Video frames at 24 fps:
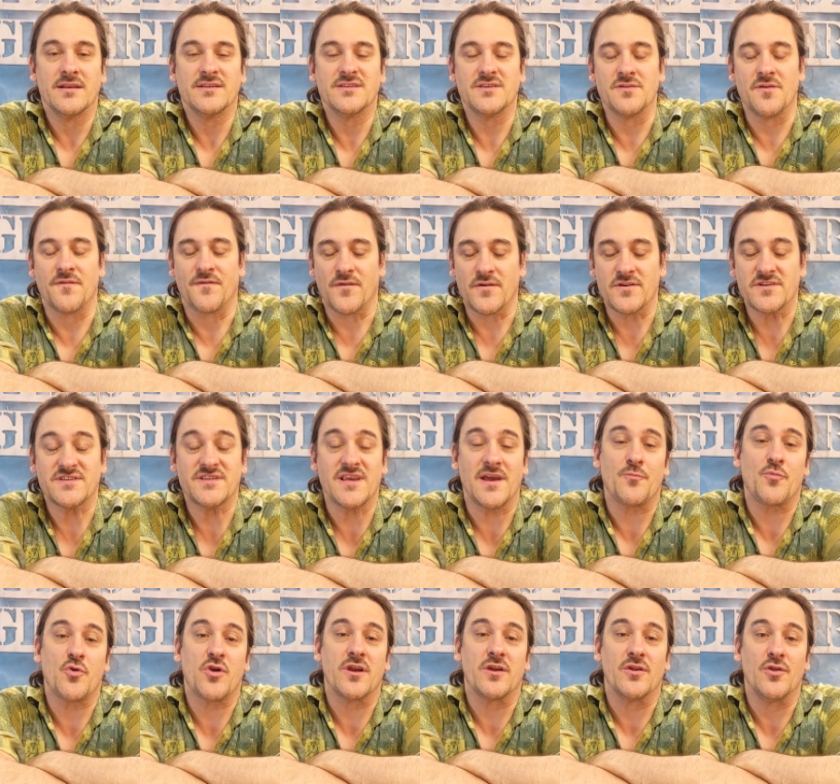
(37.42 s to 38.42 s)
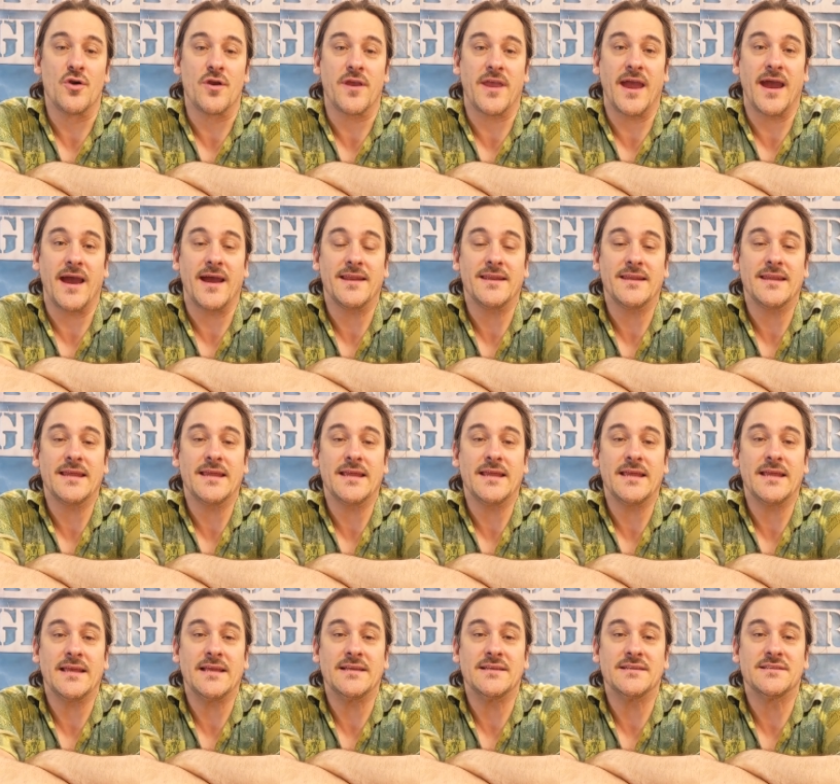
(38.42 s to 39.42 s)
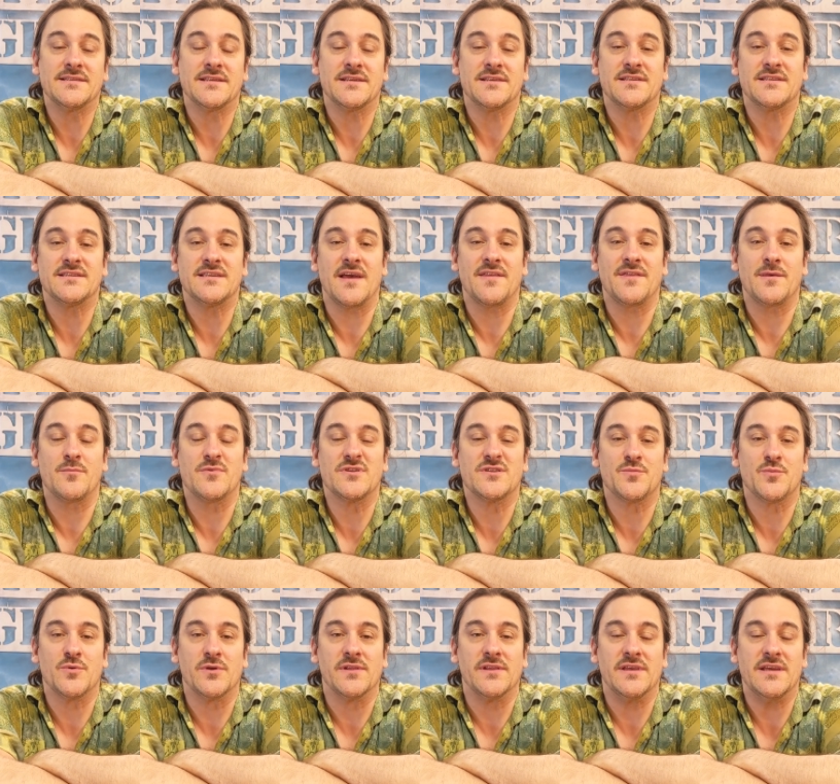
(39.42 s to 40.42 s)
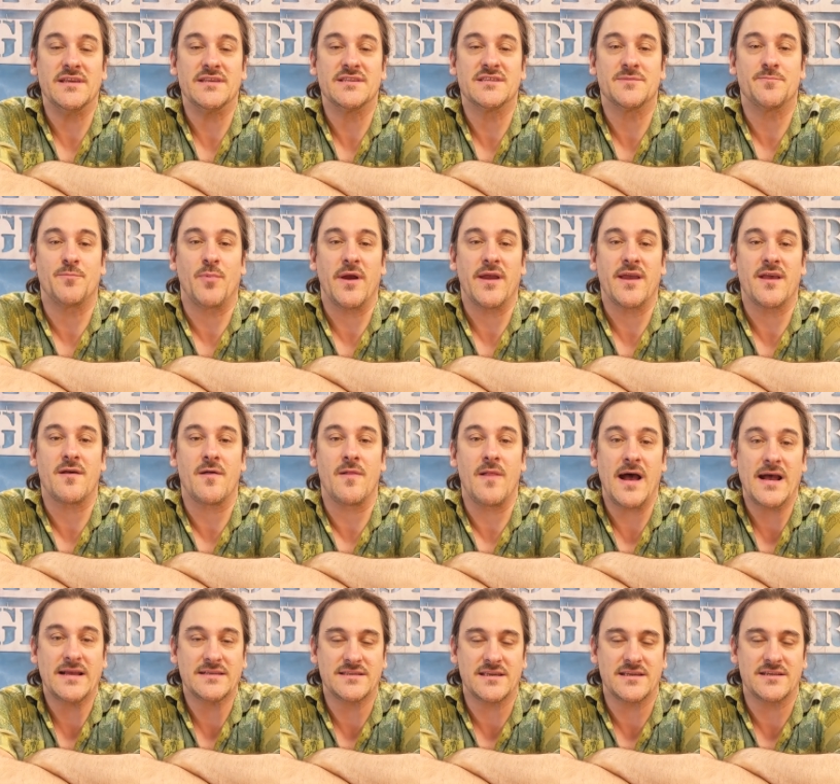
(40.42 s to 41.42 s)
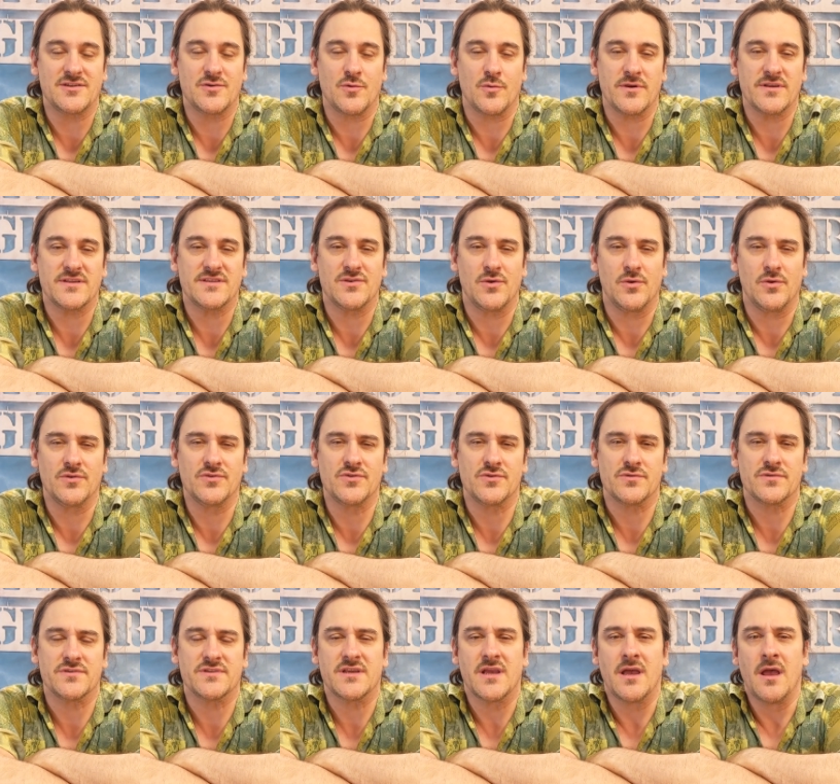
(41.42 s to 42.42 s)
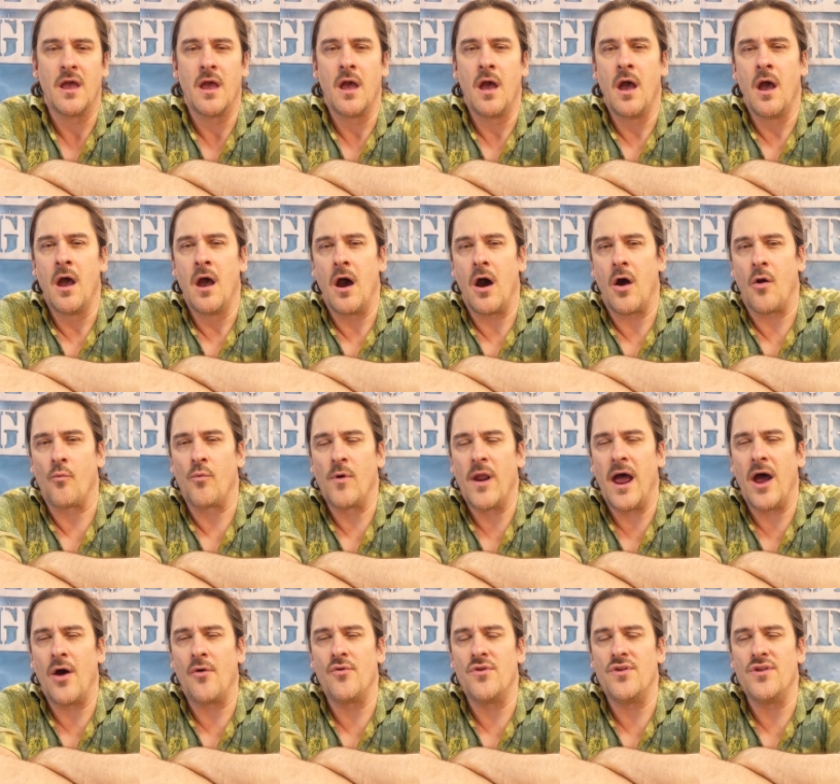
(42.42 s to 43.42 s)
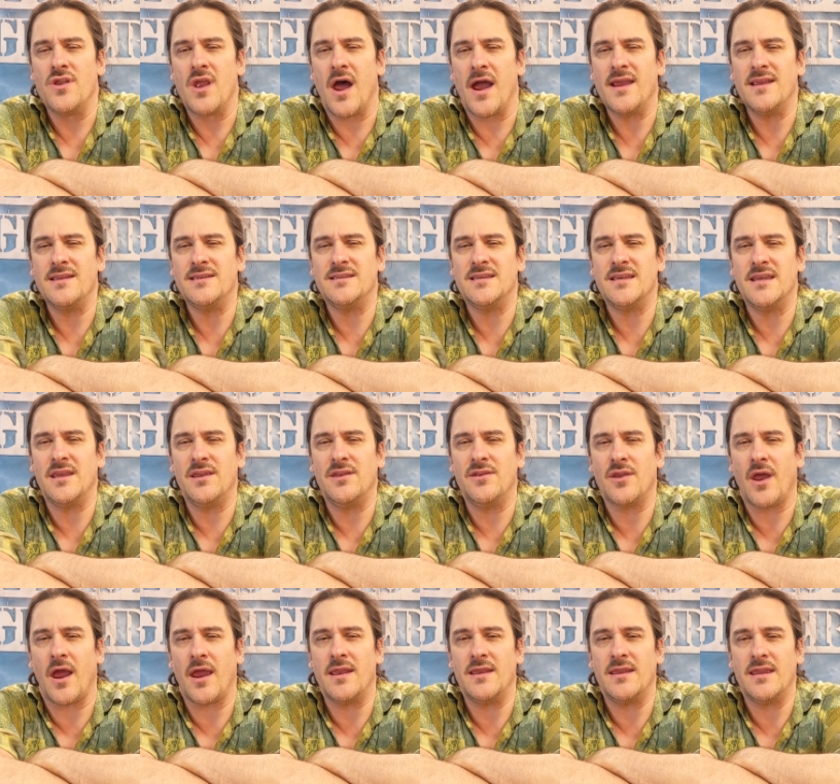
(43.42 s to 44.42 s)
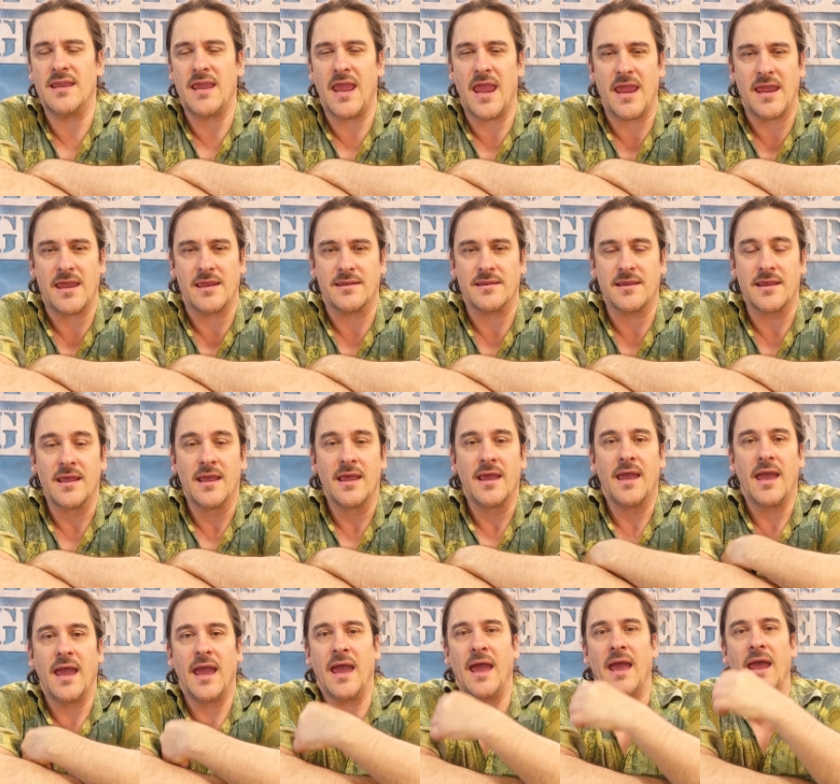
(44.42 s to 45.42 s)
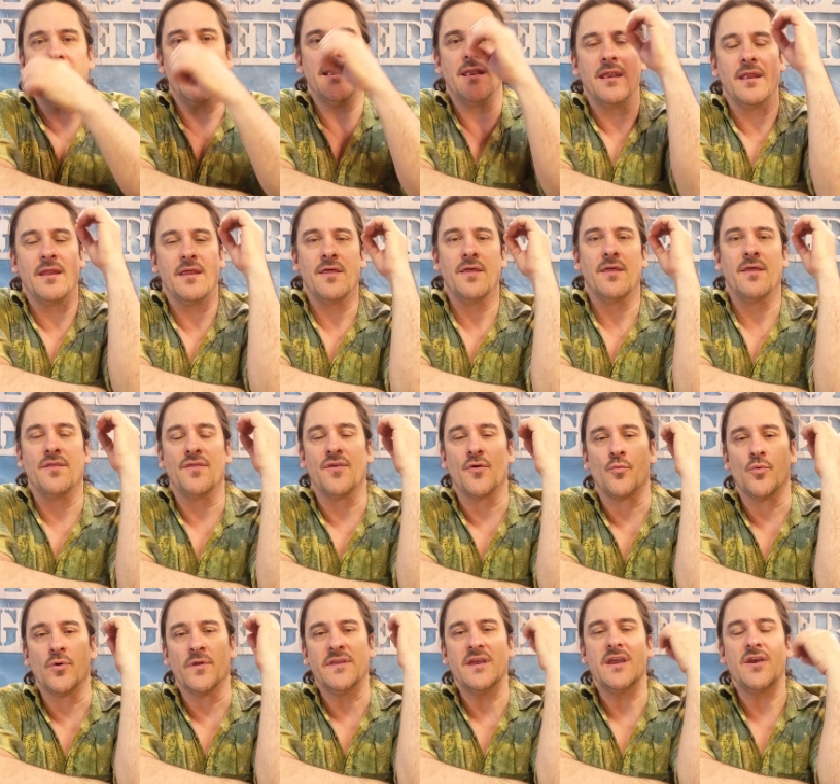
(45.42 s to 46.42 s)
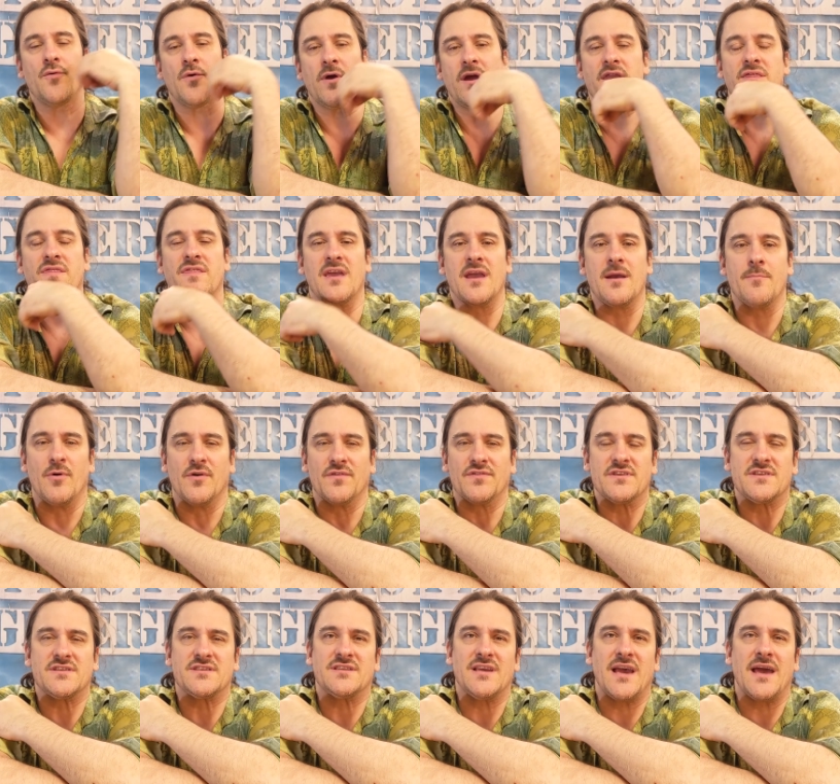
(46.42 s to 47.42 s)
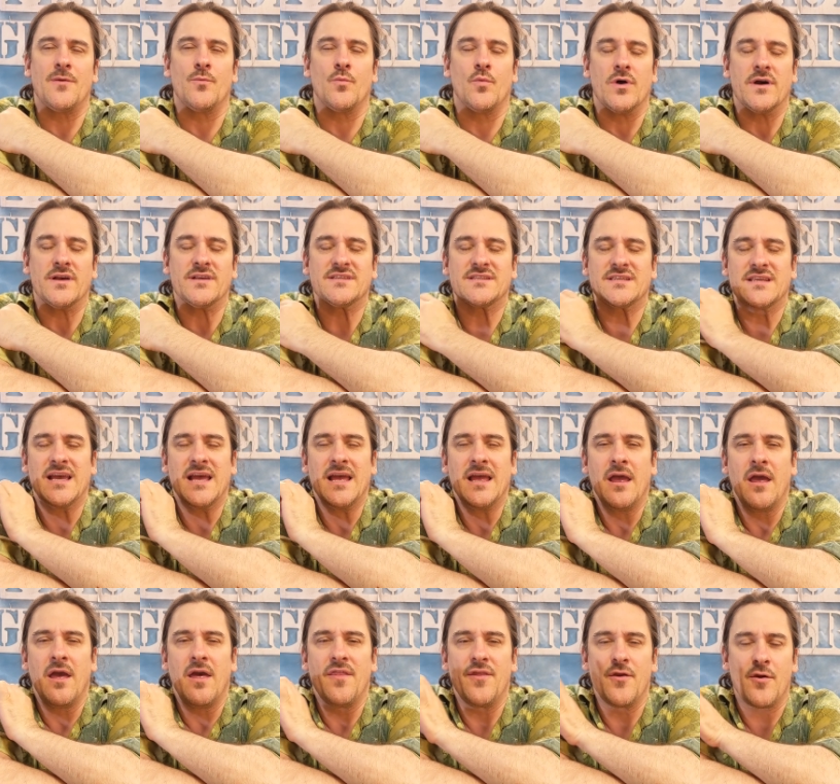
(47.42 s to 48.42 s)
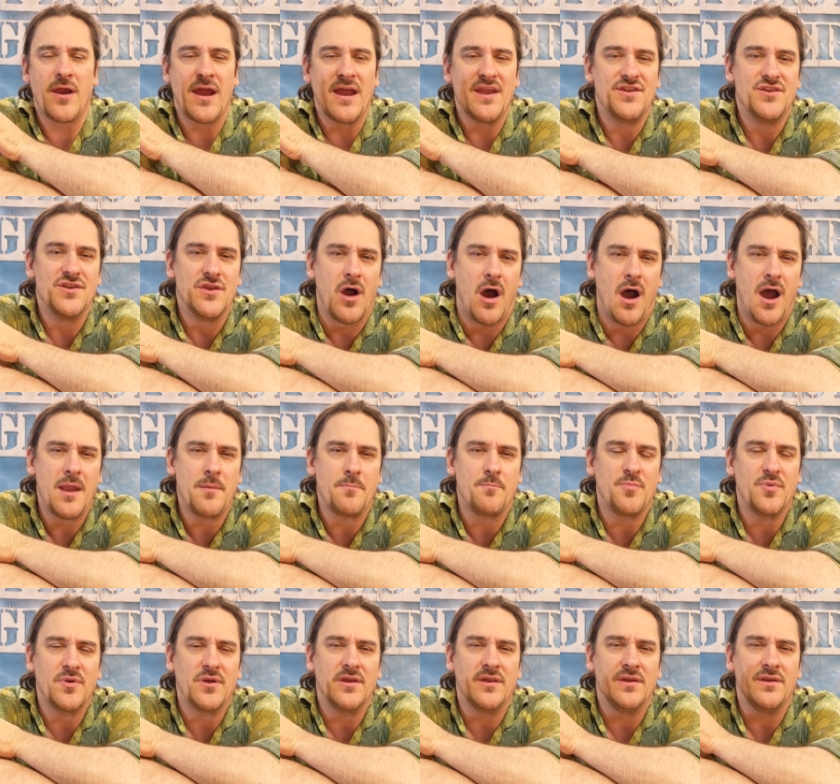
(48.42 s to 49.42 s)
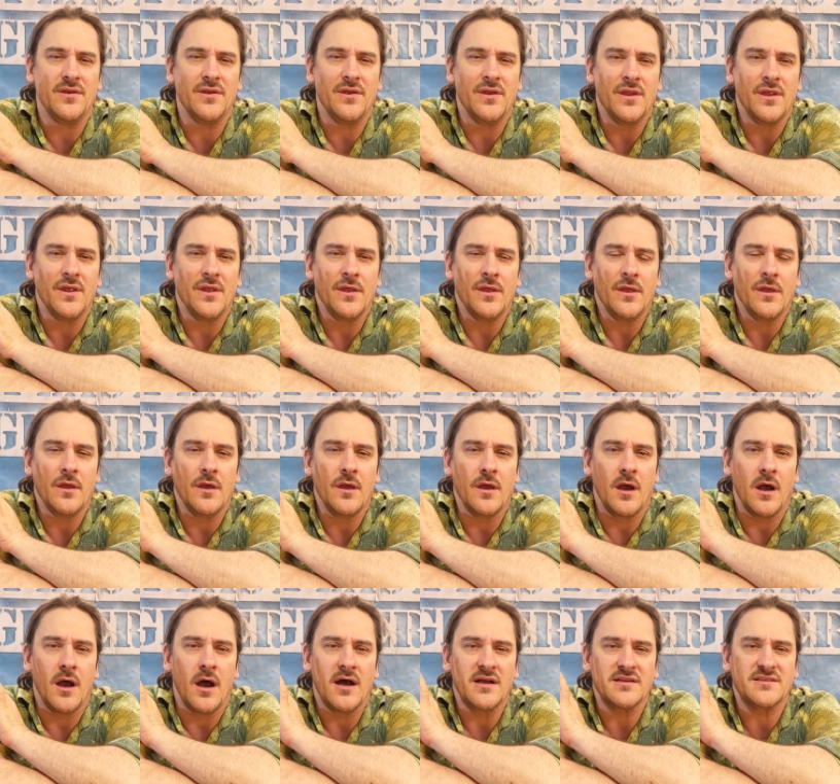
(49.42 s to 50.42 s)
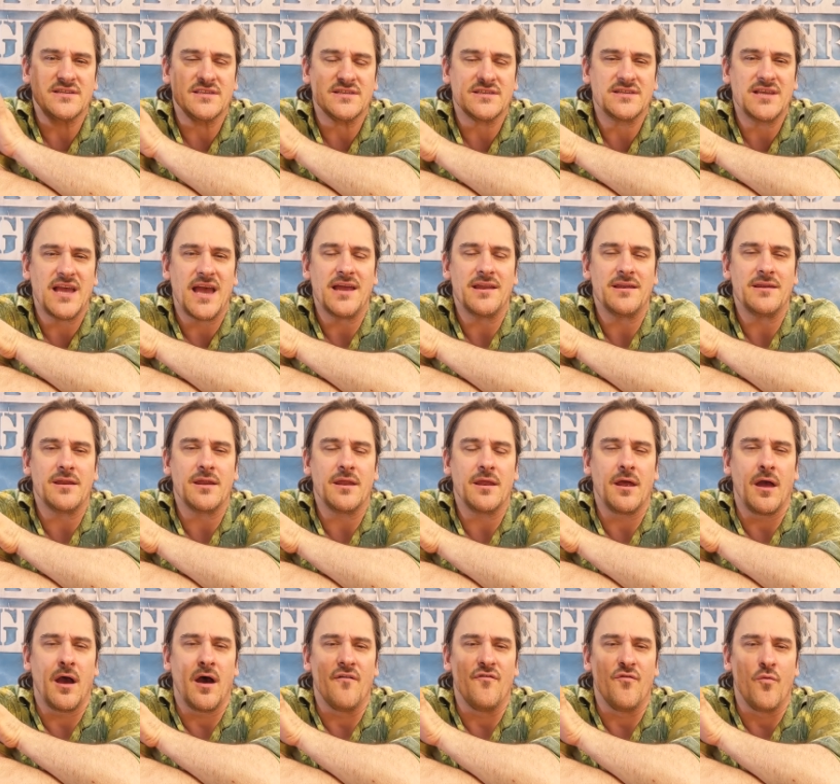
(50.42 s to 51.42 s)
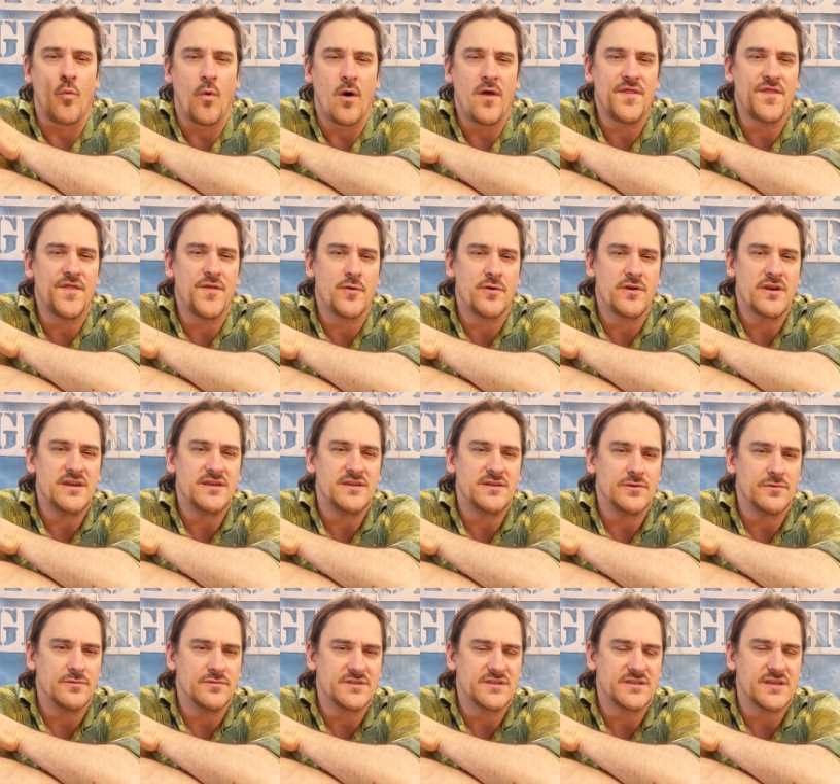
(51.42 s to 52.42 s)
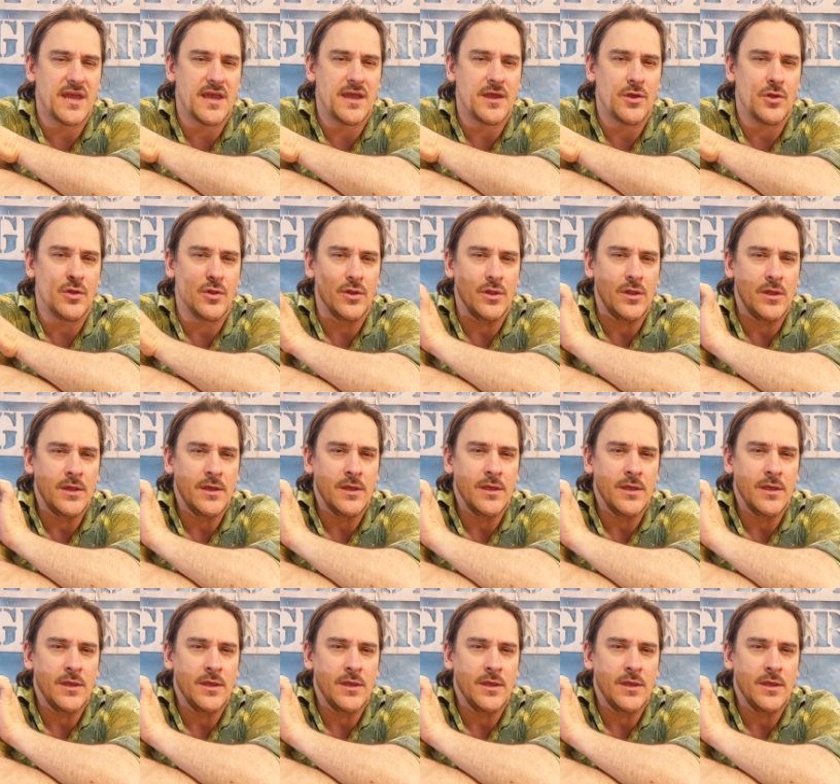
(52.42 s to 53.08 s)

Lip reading: So the first set we're going to look at is a set that was released by Classic Toy Soldiers around 1998. And the really great thing about the set was there had not been a set of 1/32 scale